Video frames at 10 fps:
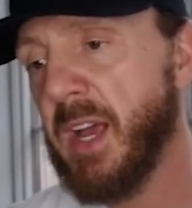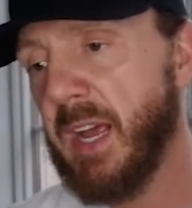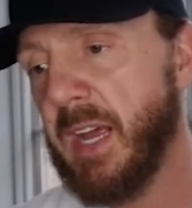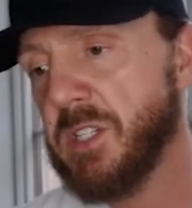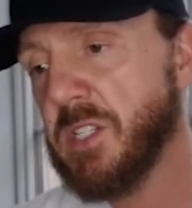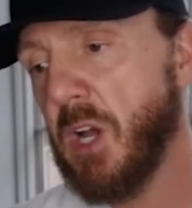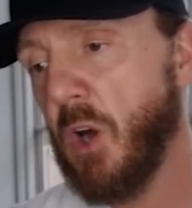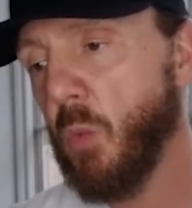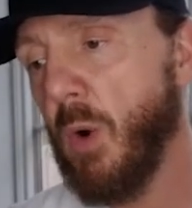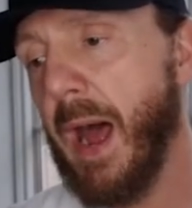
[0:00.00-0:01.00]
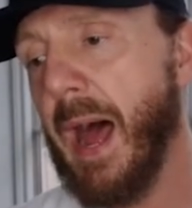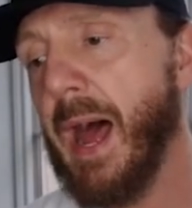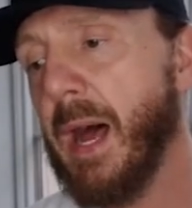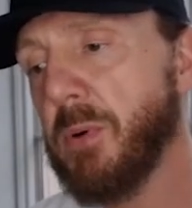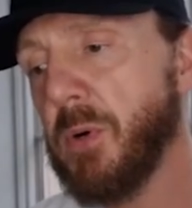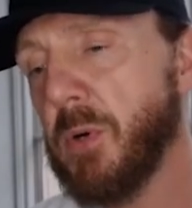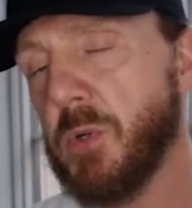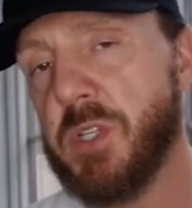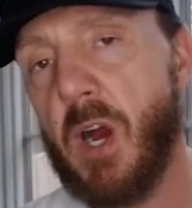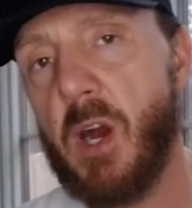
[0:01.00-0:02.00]
And so Rob,
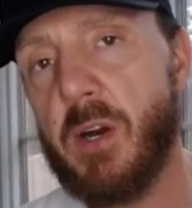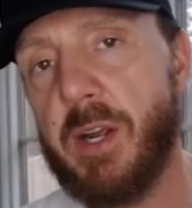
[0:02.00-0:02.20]
who's our